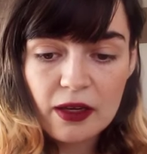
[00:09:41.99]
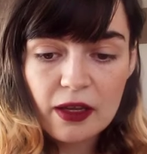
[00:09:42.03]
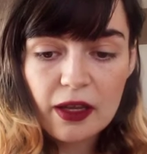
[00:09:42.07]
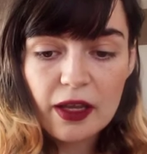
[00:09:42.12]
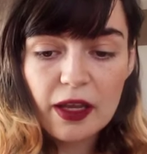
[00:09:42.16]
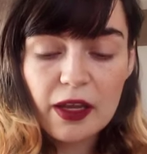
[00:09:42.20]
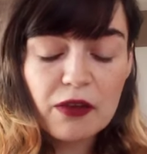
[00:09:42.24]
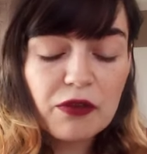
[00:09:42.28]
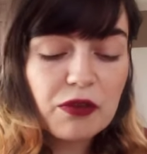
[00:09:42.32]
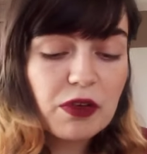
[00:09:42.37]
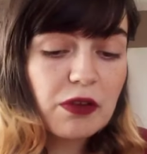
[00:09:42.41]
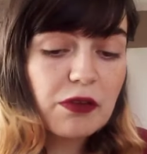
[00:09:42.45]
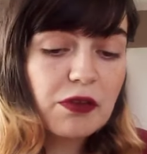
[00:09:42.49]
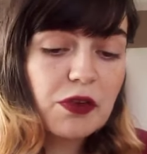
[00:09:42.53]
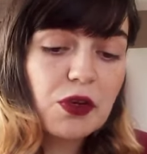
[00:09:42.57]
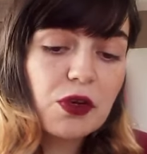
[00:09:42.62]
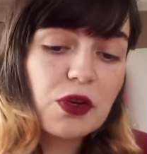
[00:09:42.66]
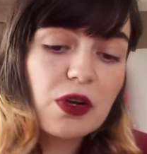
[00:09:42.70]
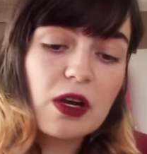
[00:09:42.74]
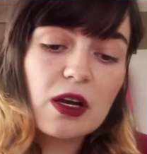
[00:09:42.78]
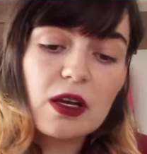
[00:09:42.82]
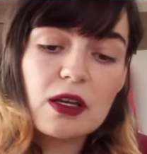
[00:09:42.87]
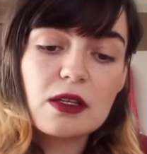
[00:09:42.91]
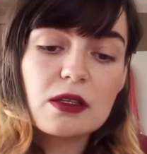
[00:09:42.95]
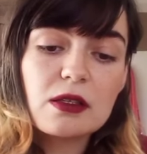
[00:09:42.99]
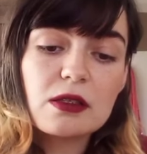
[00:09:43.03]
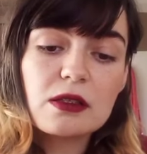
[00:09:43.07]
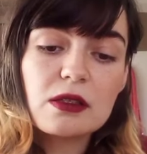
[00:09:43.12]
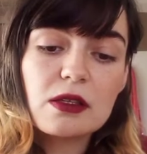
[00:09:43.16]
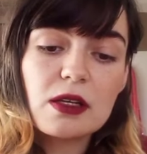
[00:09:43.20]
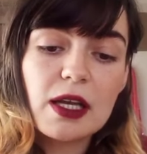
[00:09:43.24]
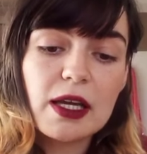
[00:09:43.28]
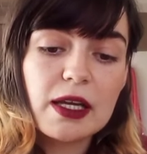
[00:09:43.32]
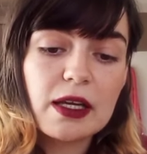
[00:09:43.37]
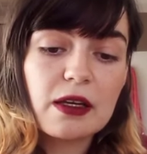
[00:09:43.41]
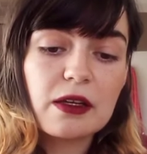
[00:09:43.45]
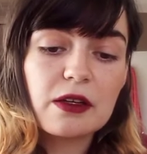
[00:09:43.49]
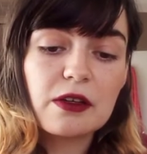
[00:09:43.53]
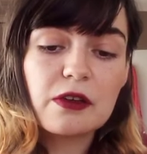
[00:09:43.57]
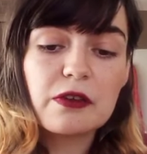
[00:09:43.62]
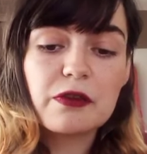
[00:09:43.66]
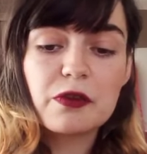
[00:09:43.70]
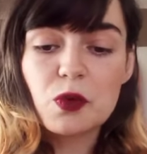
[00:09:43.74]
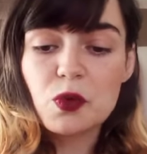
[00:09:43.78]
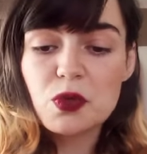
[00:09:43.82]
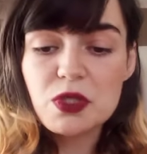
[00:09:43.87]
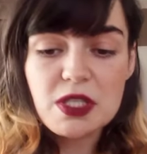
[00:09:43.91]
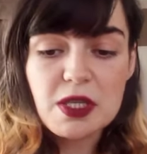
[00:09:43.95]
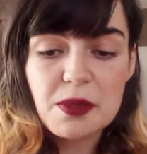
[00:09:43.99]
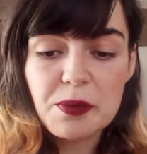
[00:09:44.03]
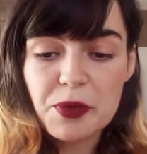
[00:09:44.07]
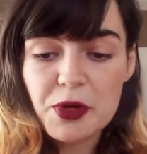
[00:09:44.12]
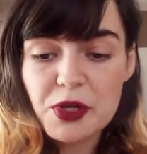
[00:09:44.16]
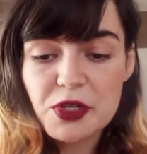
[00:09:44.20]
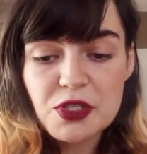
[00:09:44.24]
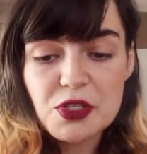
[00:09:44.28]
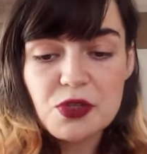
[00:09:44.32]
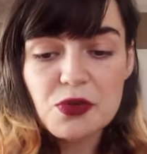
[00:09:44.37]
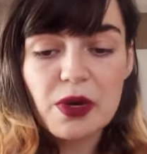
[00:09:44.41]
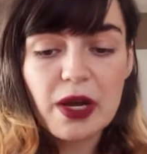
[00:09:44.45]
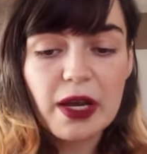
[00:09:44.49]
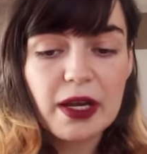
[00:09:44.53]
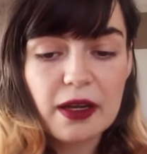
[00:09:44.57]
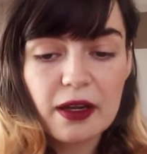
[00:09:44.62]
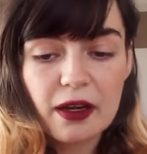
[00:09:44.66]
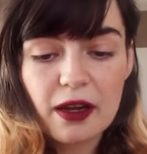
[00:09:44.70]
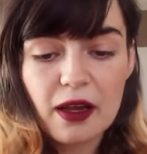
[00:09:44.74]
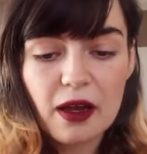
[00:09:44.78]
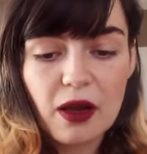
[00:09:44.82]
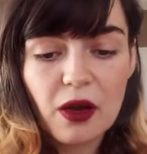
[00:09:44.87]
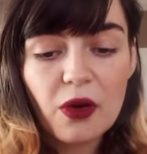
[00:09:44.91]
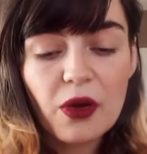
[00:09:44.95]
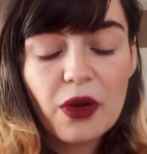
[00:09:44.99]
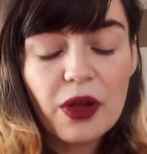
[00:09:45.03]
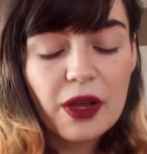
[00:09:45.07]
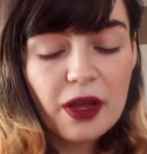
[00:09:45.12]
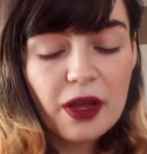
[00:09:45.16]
even if you can't like divorce the person right now